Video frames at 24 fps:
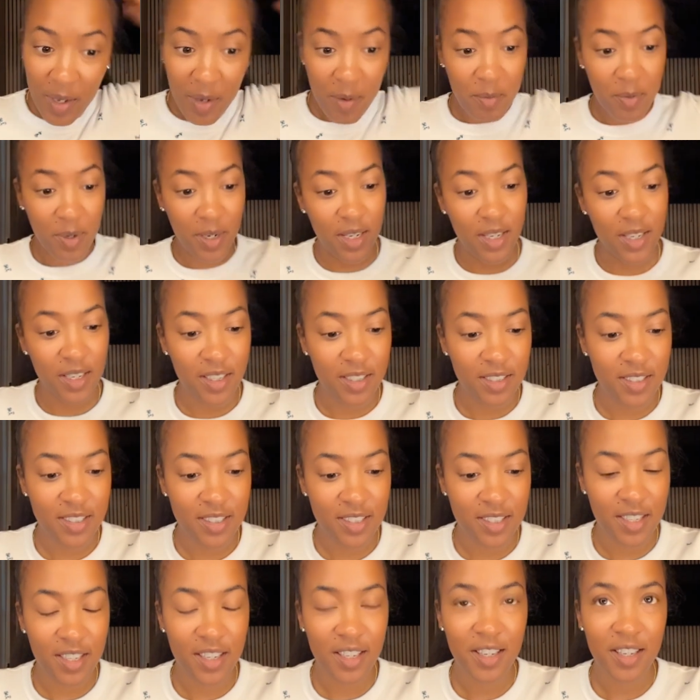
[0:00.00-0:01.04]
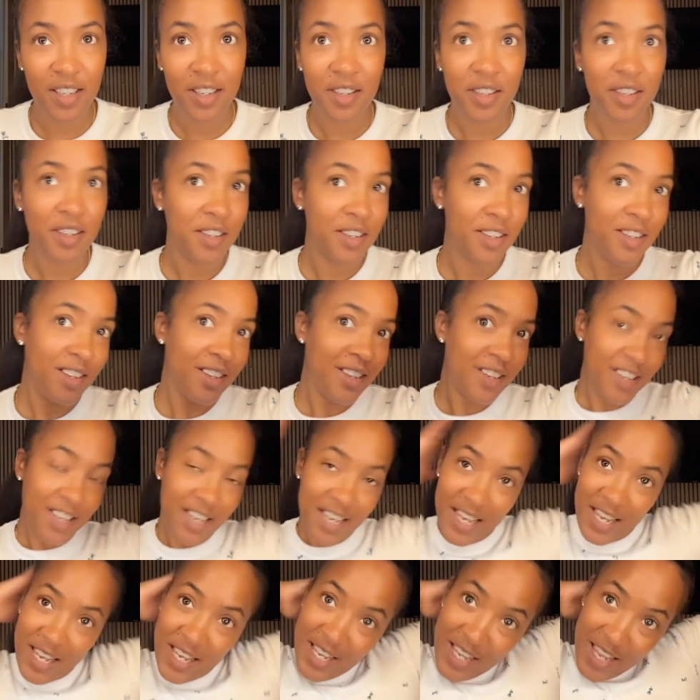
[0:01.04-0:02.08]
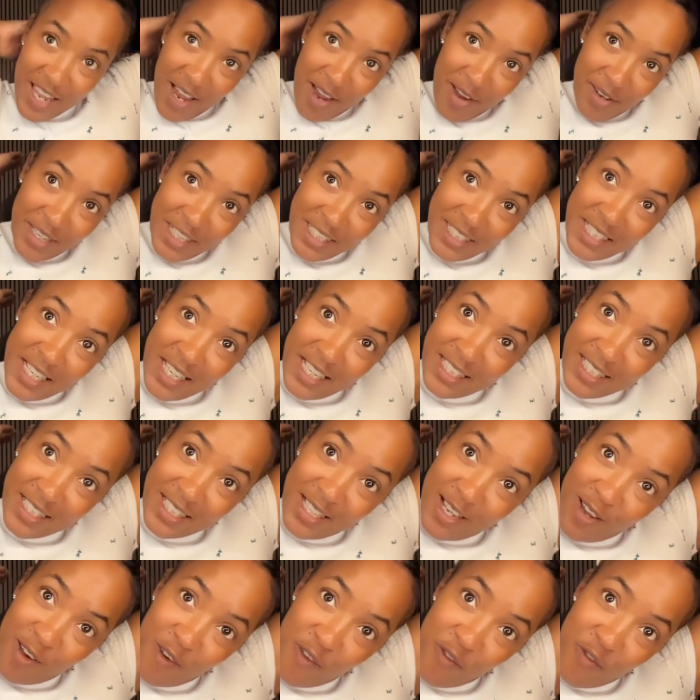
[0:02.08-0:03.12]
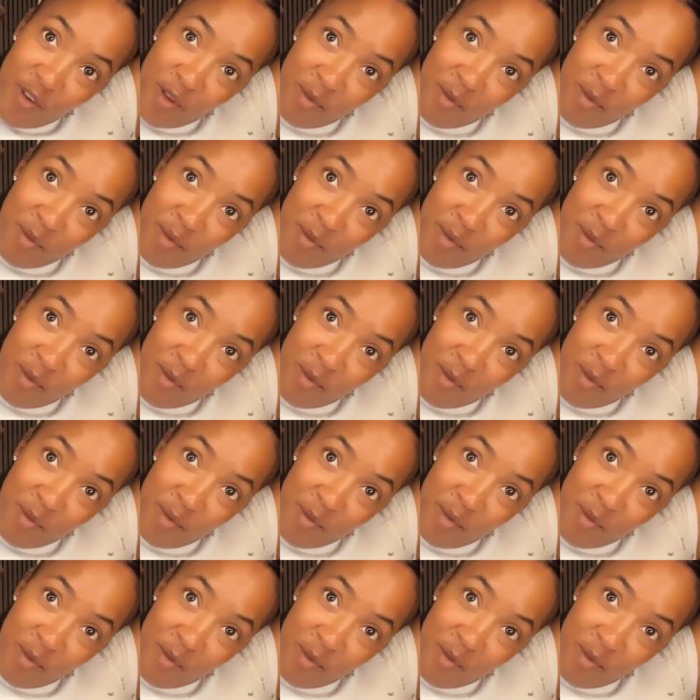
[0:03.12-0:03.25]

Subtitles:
but this is new for